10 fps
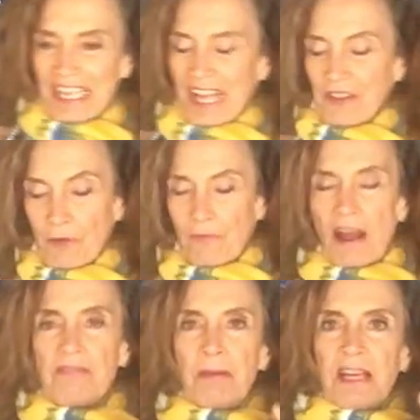And they're
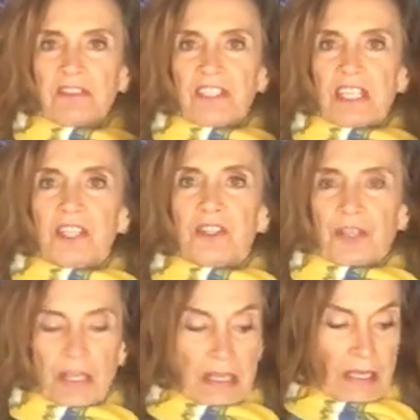5 pounds
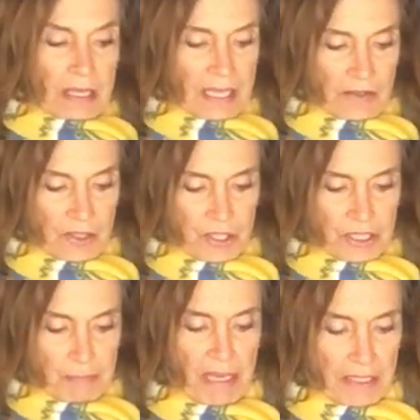each, and they're
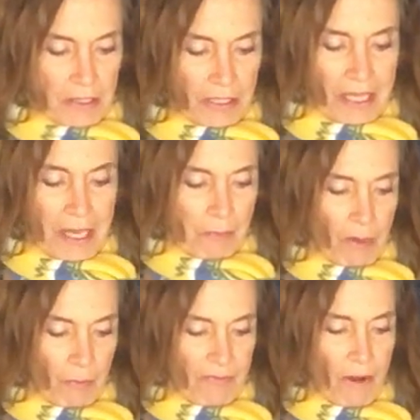just metal.
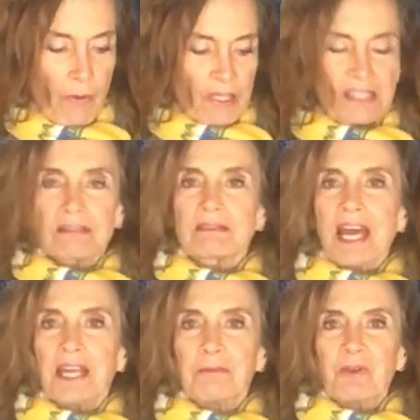But we've always
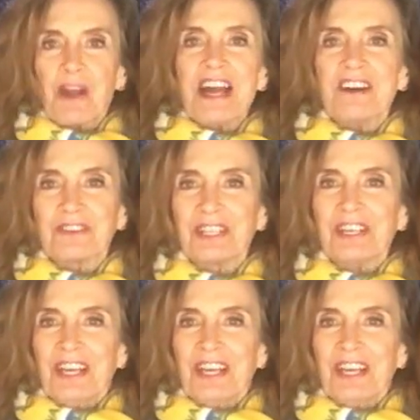had them around.